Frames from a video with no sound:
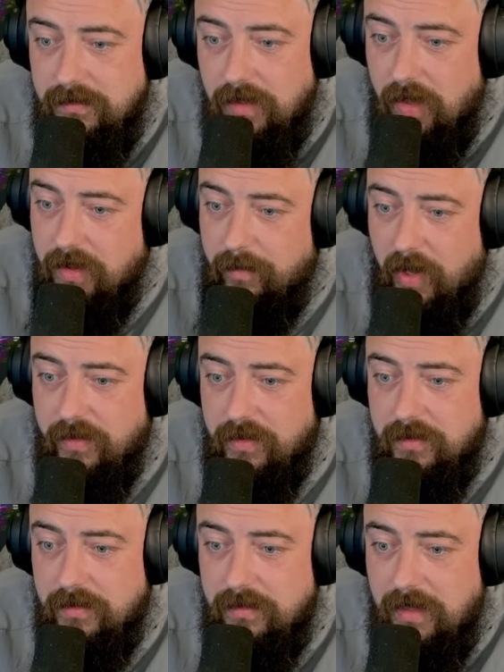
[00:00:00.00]
Are they
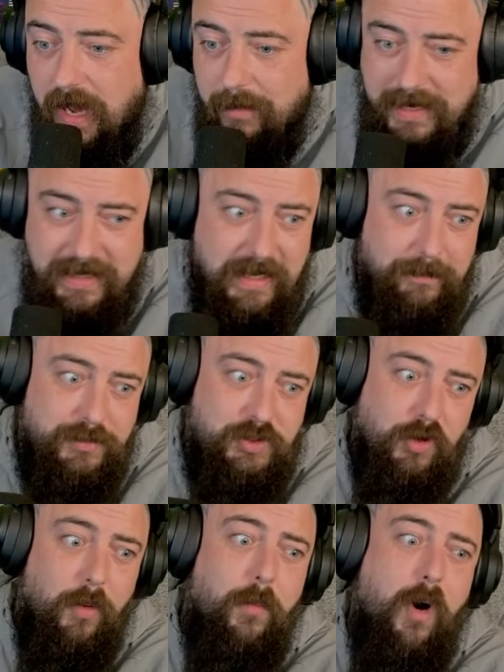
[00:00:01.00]
bothered? I mean, I'm
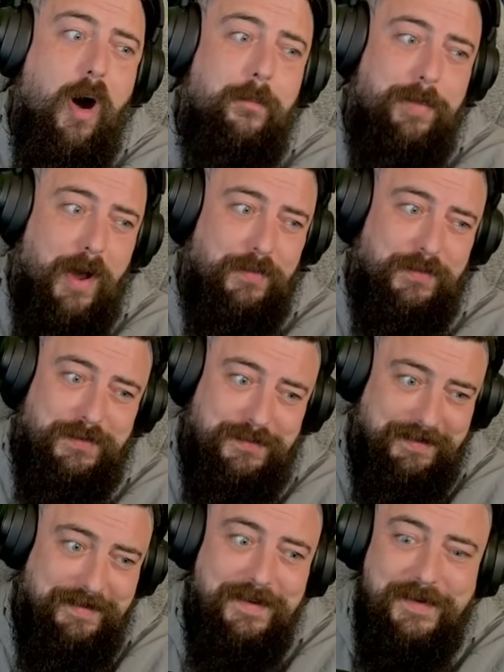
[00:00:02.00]
somewhat bothered.
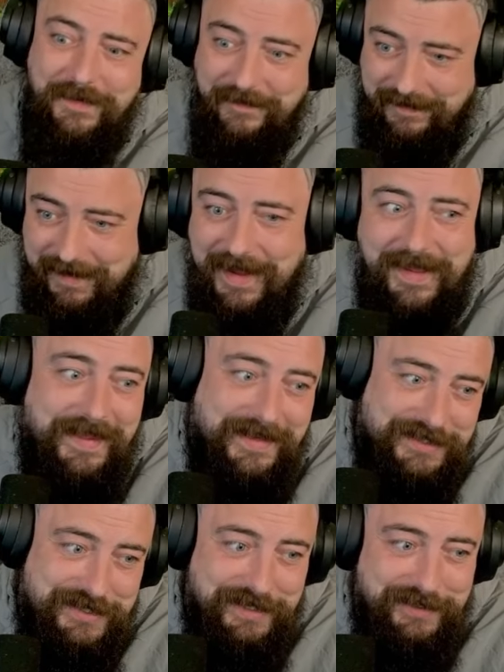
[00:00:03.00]
Okay,
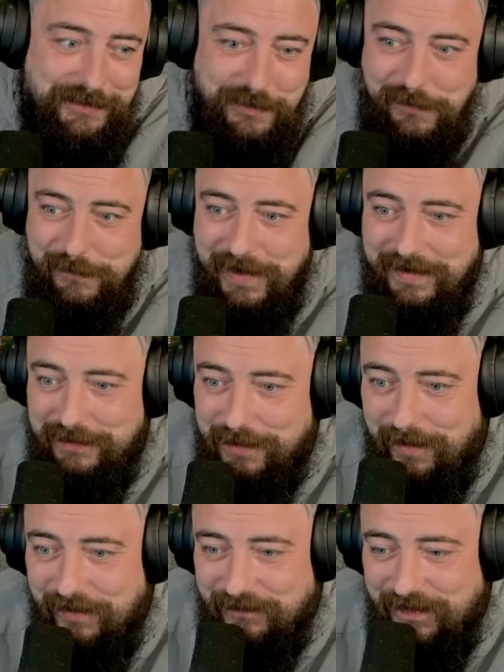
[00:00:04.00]
that's still a good win. Come
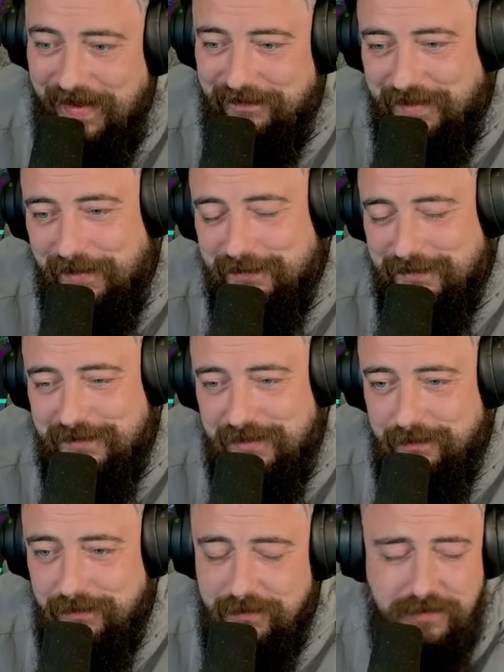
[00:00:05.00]
on,
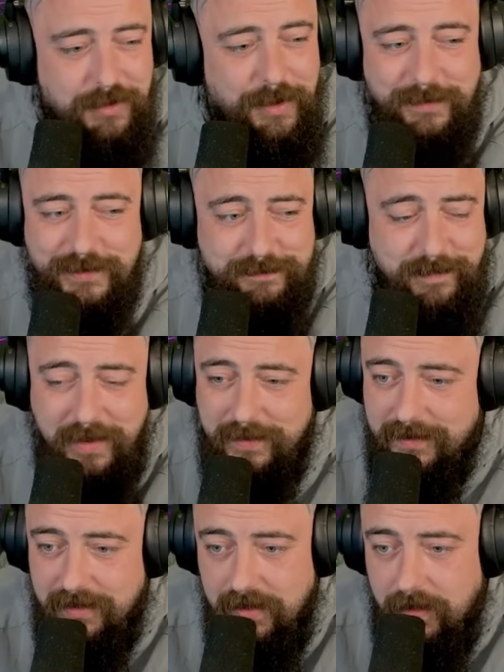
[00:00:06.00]
5,200. No one's
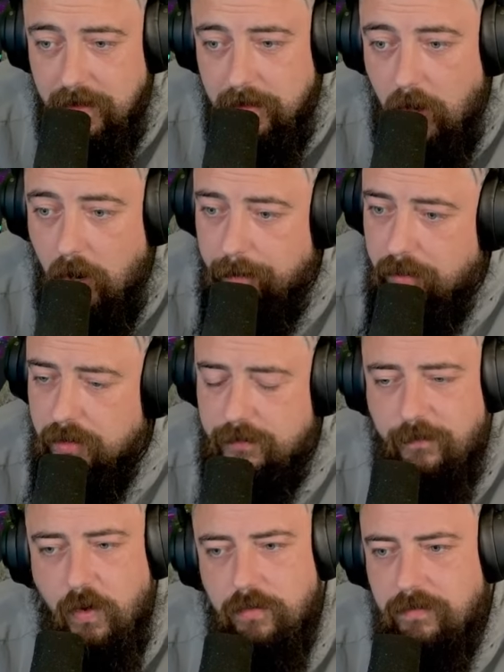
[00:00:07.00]
bothered. Oh, bro, it's
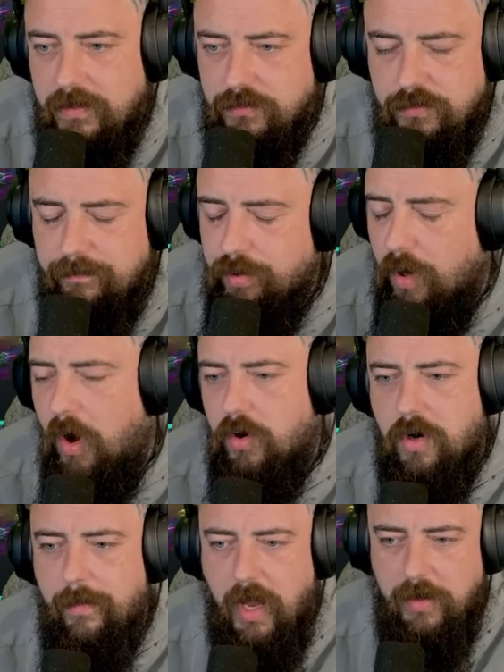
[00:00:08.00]
4 reels. Bro,
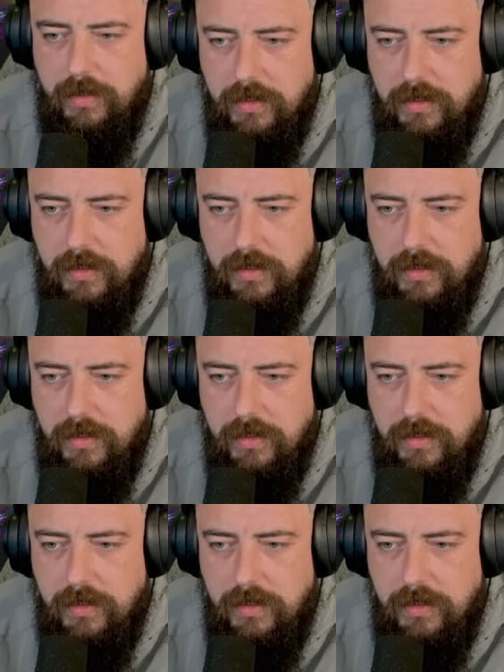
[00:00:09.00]
come on.